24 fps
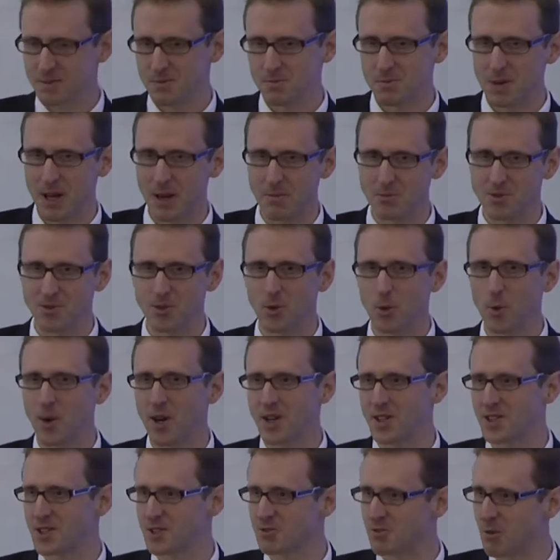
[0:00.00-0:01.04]
perhaps not
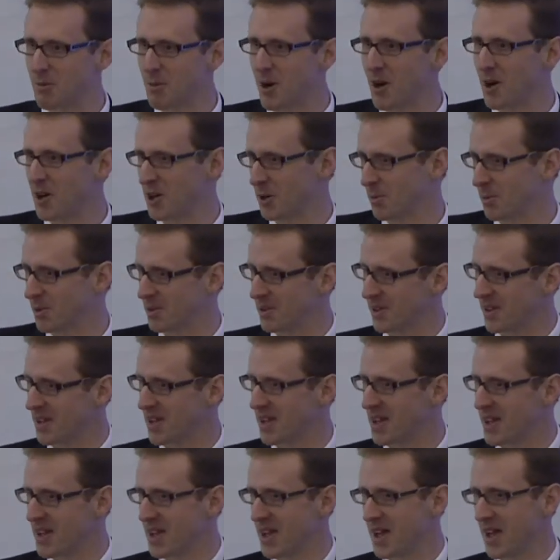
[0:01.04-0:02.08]
quite as remarkable
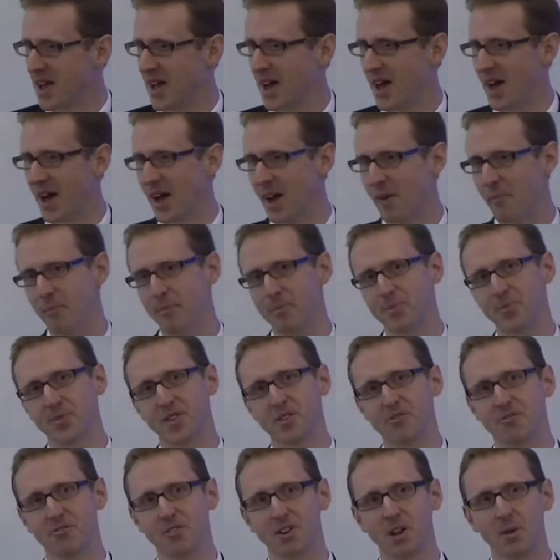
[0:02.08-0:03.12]
um,
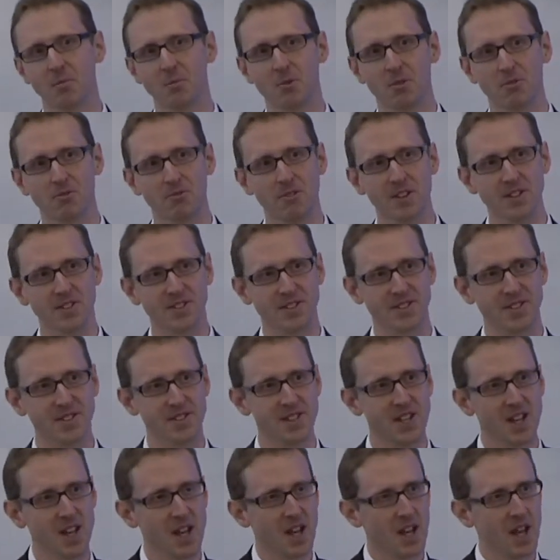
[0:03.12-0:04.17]
for a number of
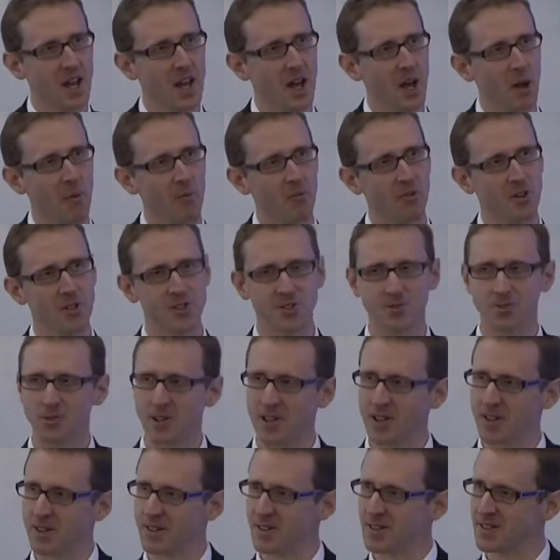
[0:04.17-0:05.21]
reasons. Um, first of all,
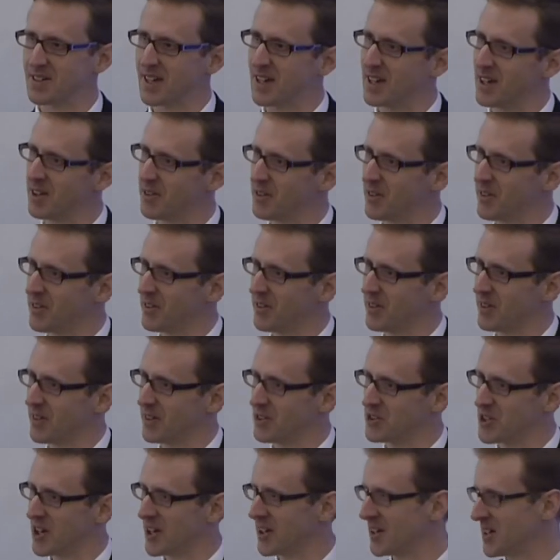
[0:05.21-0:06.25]
I can tell you that the
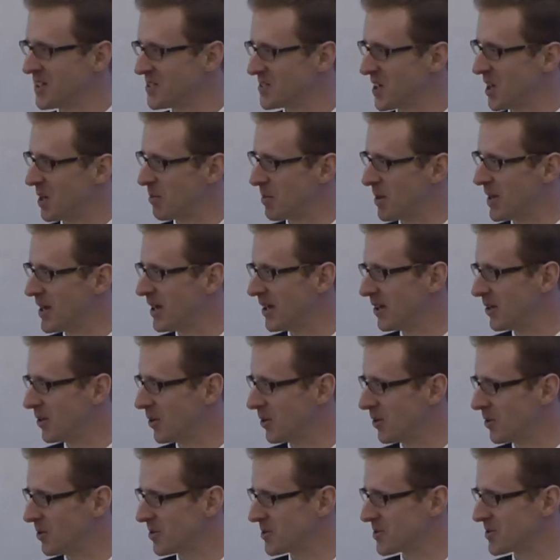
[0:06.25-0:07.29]
Chinese IP
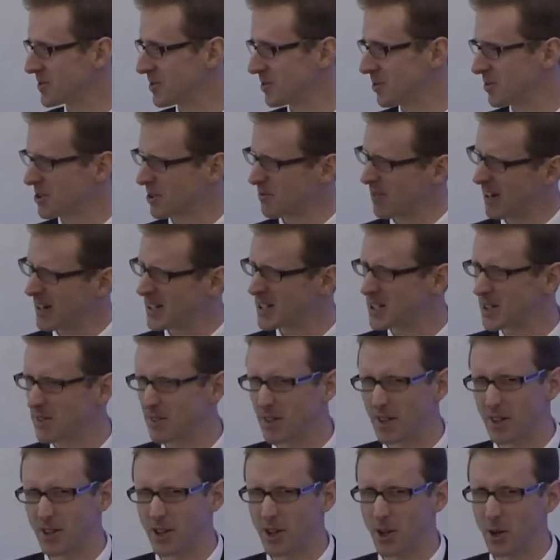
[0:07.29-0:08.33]
laws, which are
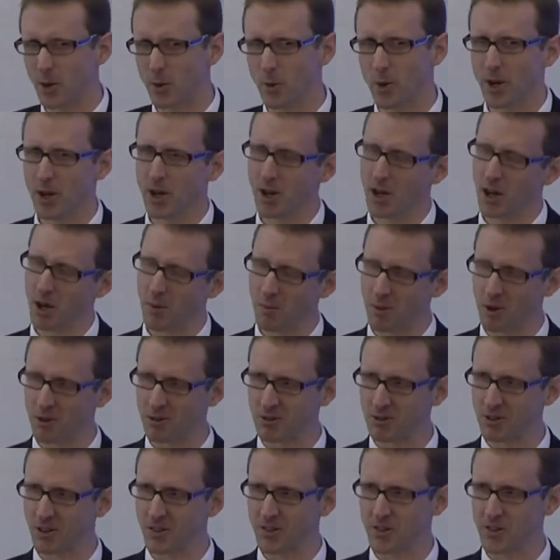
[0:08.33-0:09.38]
relatively new, are
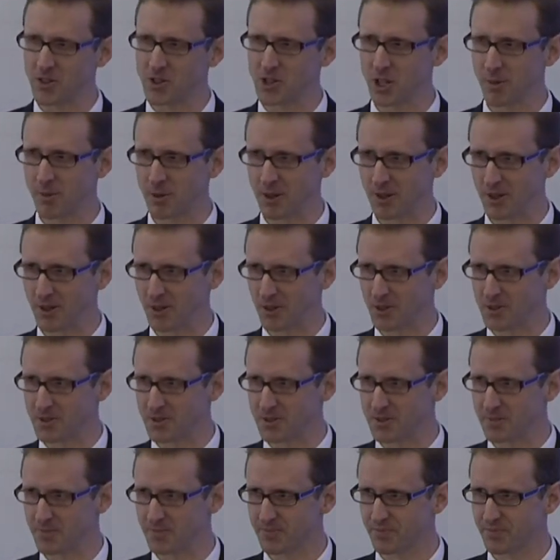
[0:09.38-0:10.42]
modelled on the German
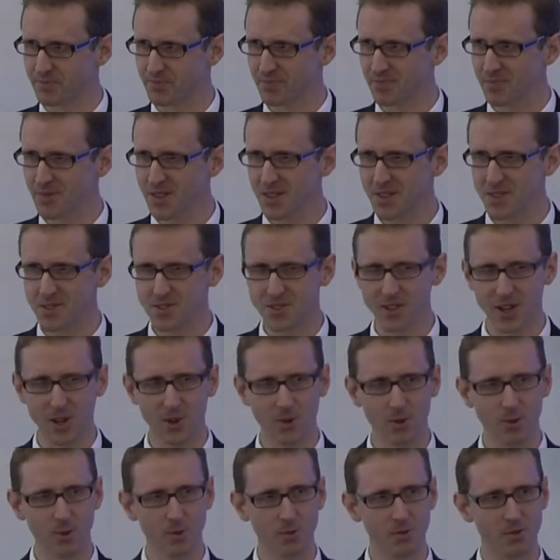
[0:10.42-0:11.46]
laws.
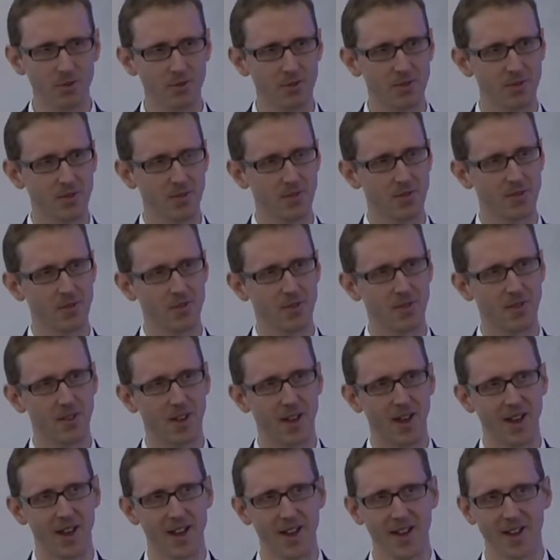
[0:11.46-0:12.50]
So
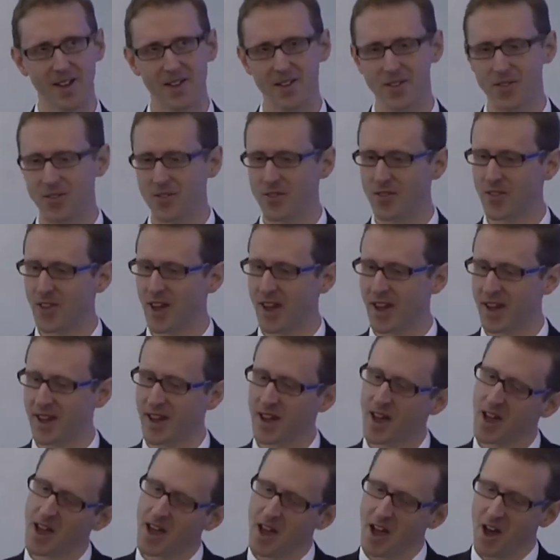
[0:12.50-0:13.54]
uh, they
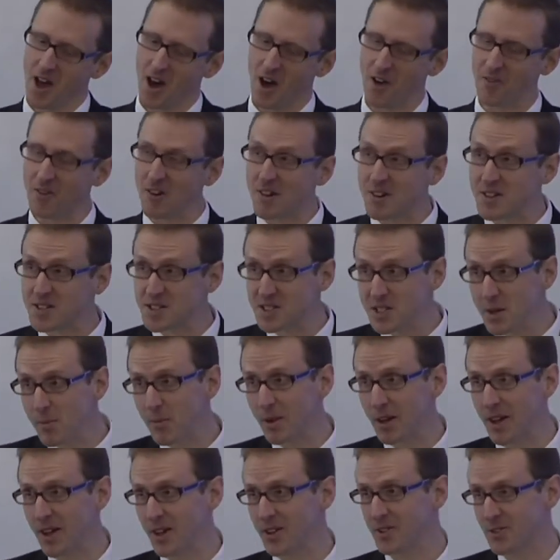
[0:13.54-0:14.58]
are very
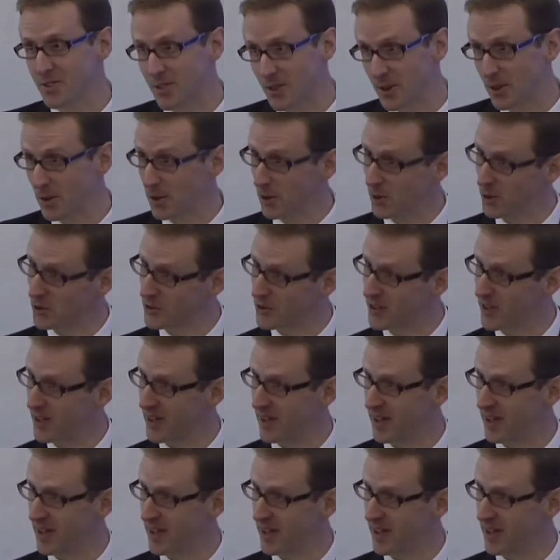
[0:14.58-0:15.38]
similar to the laws